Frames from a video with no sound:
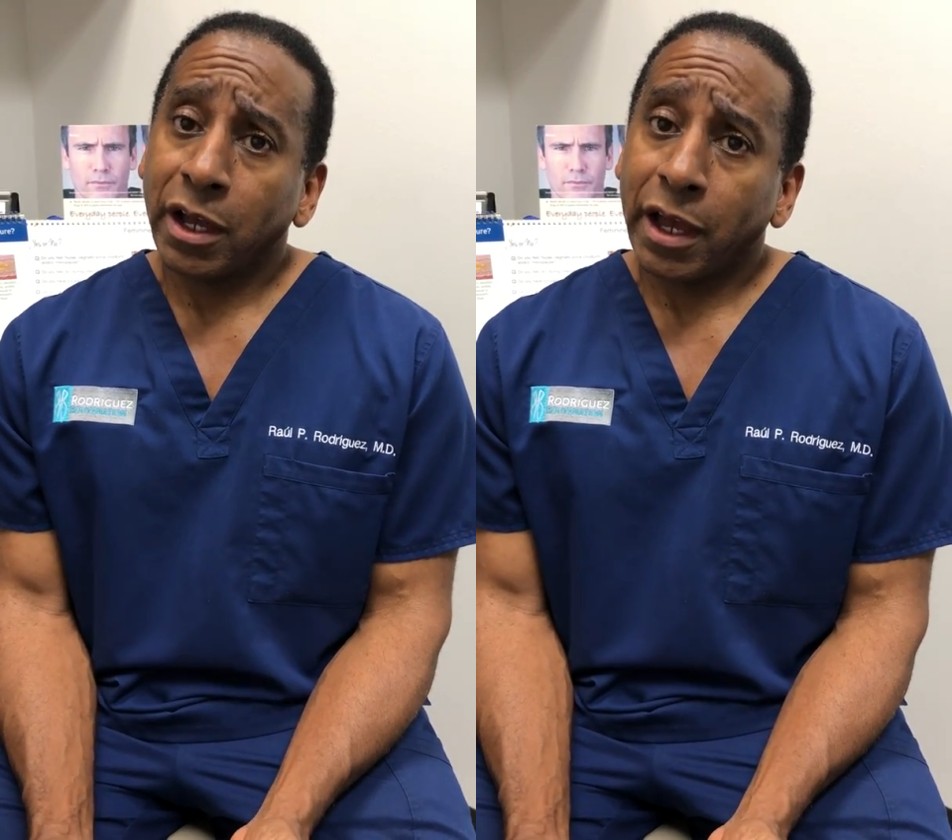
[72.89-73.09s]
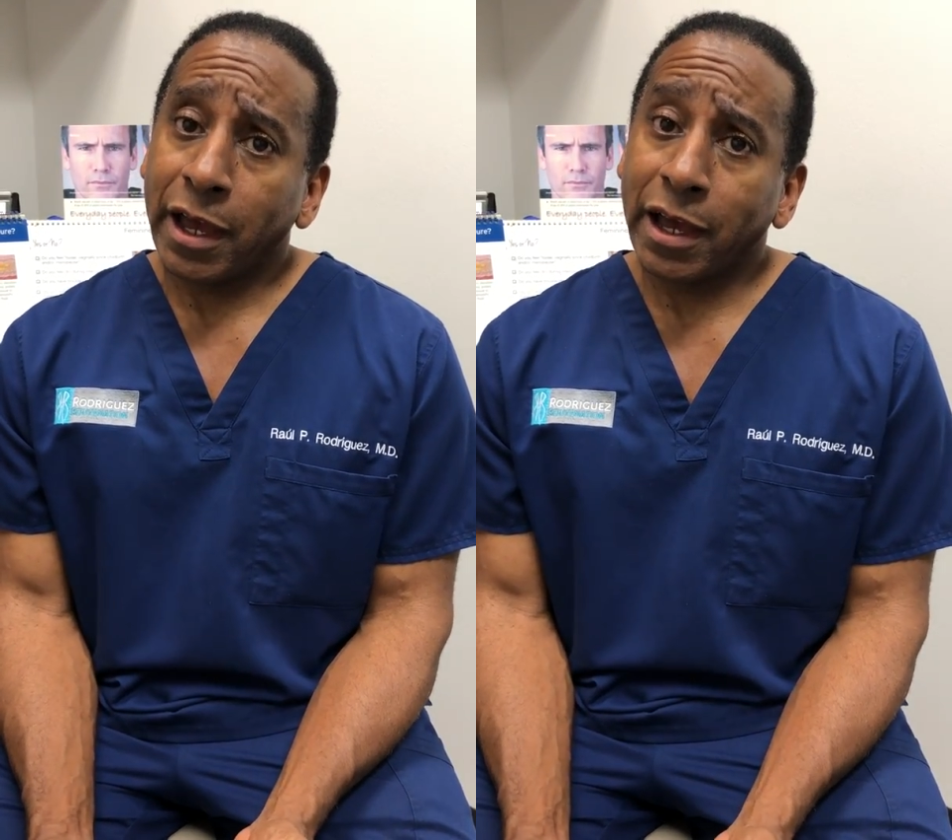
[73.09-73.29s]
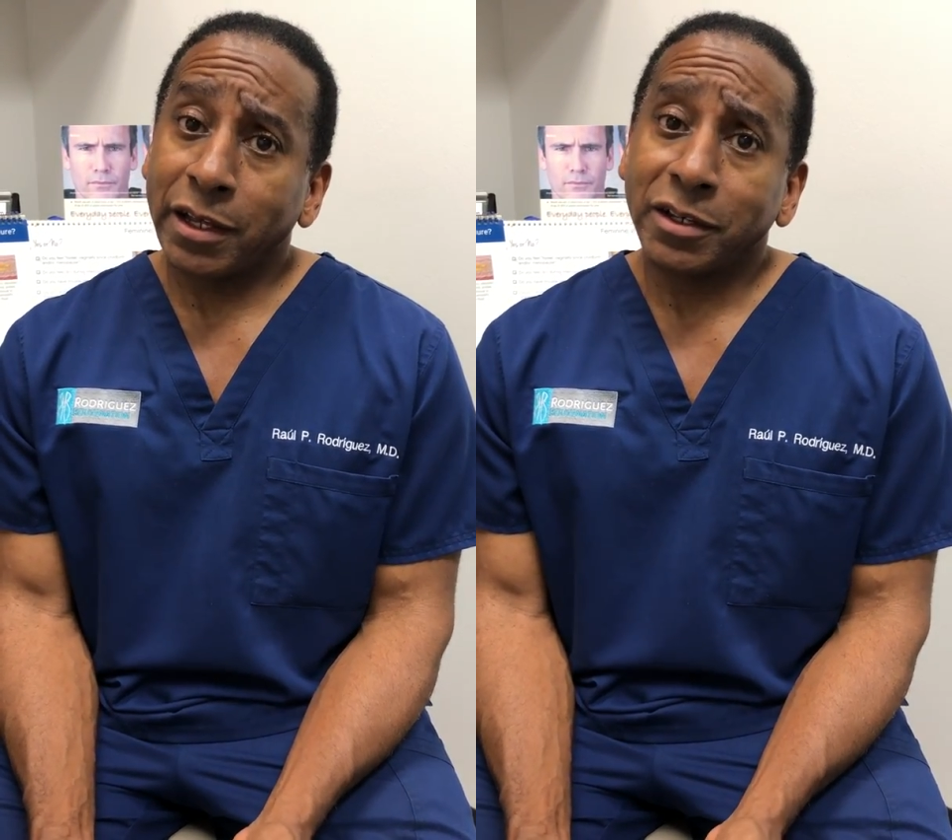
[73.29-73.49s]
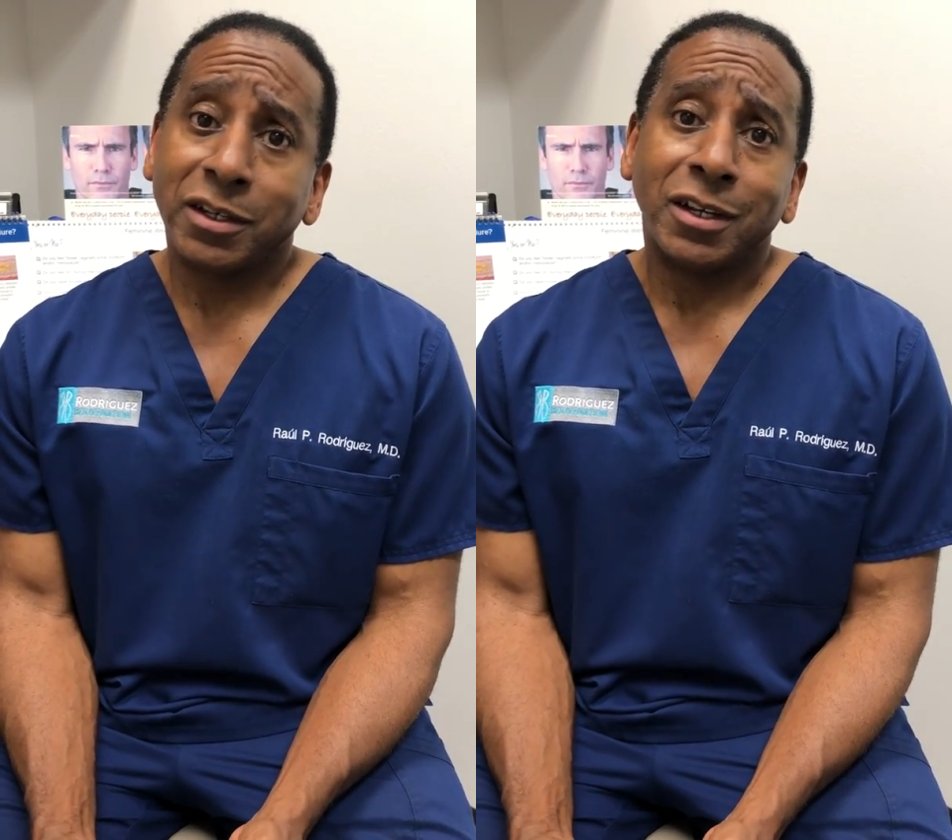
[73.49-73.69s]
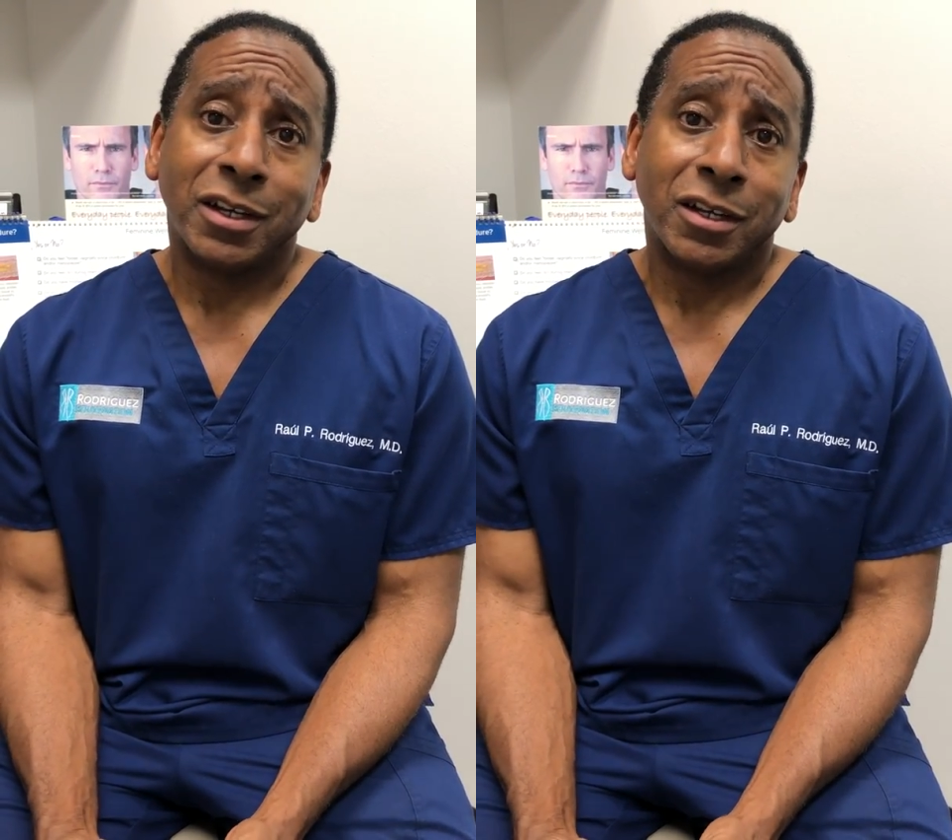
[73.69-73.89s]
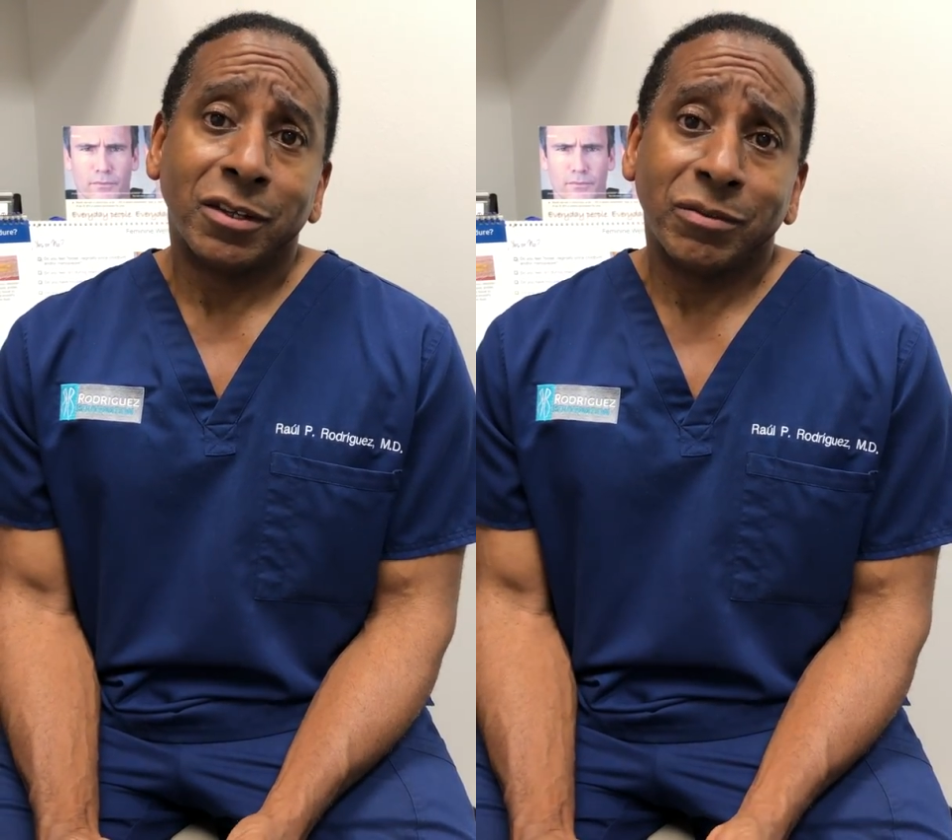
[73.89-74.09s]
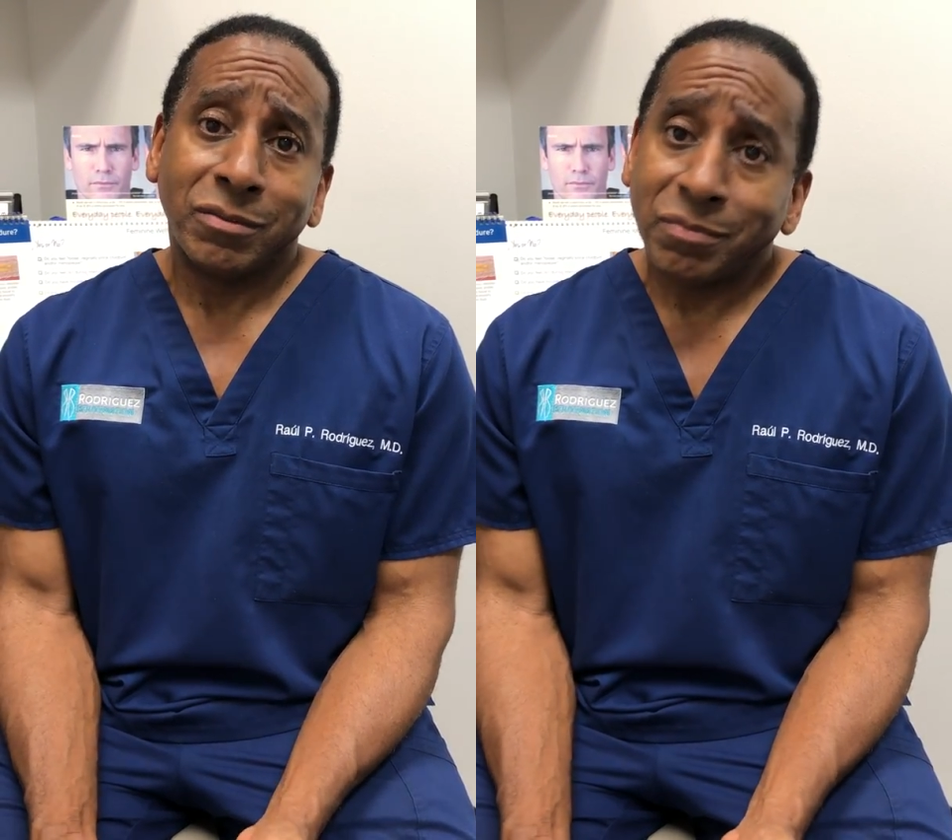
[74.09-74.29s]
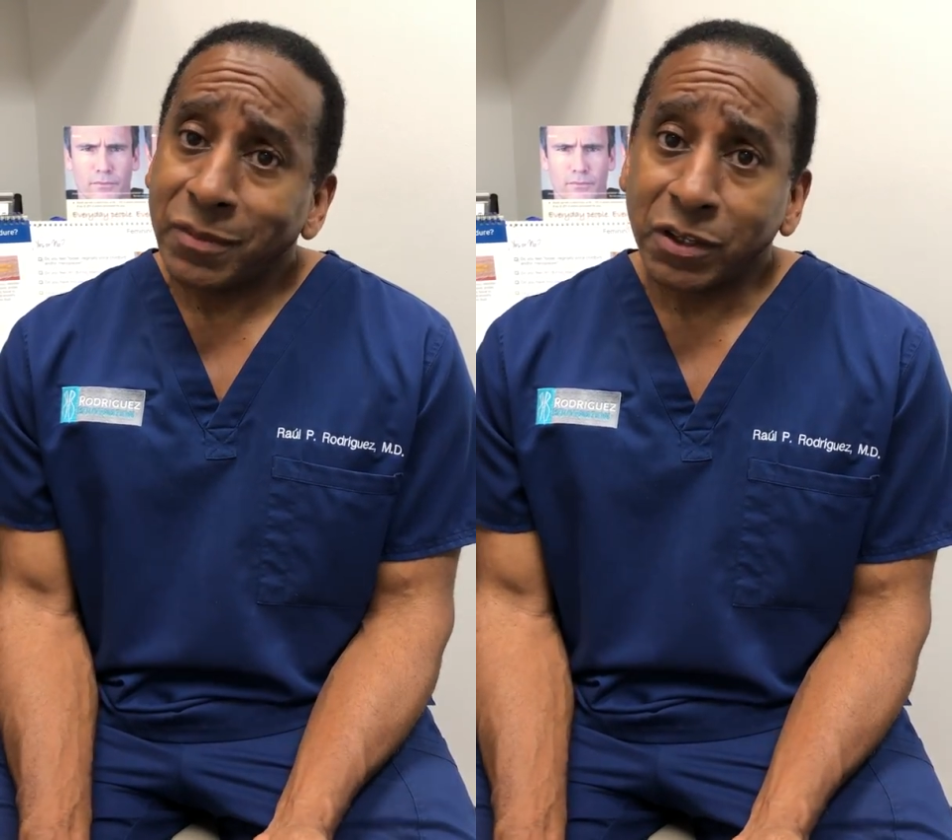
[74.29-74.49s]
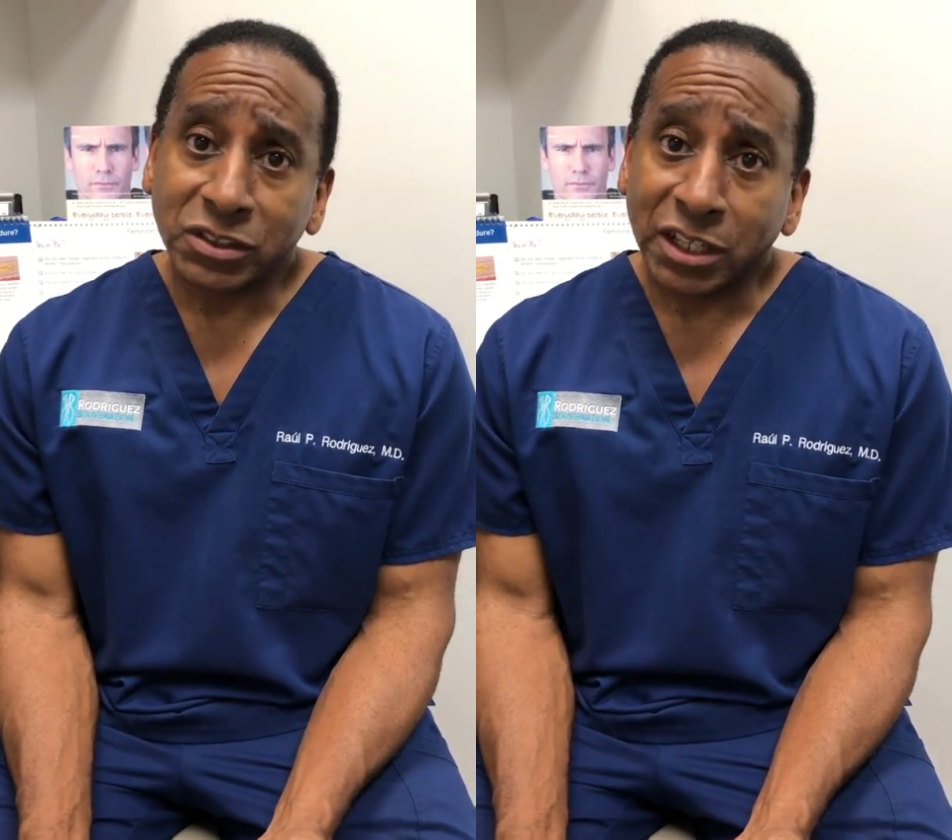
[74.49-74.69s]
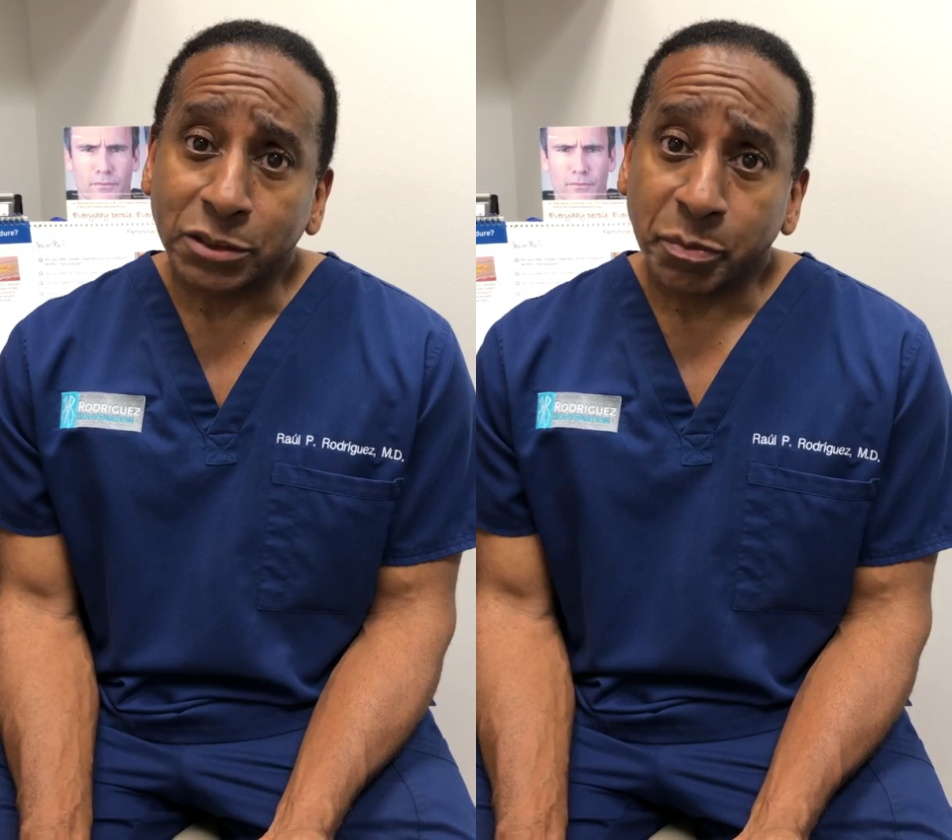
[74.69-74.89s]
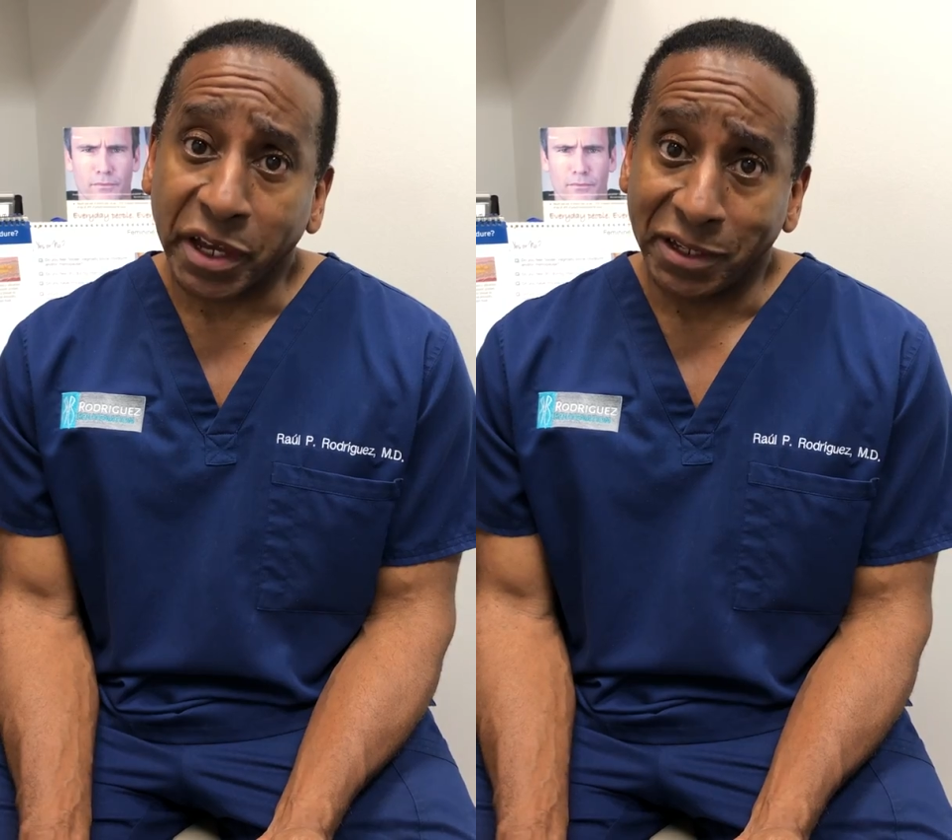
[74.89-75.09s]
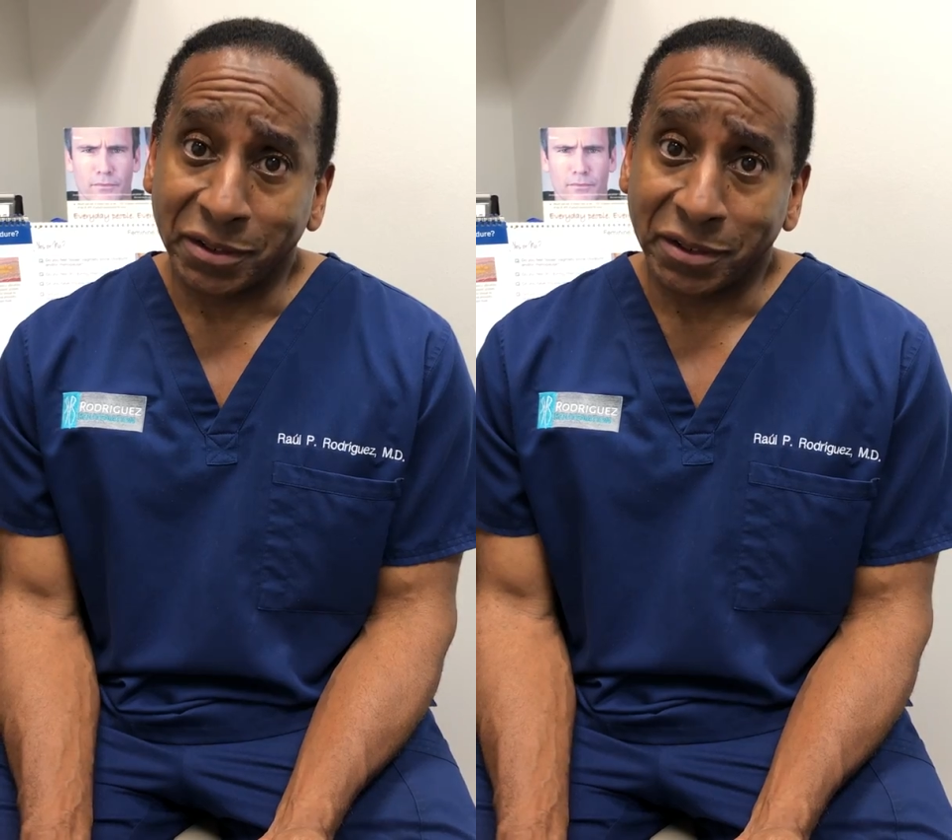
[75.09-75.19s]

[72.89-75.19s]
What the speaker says: and there's less pain.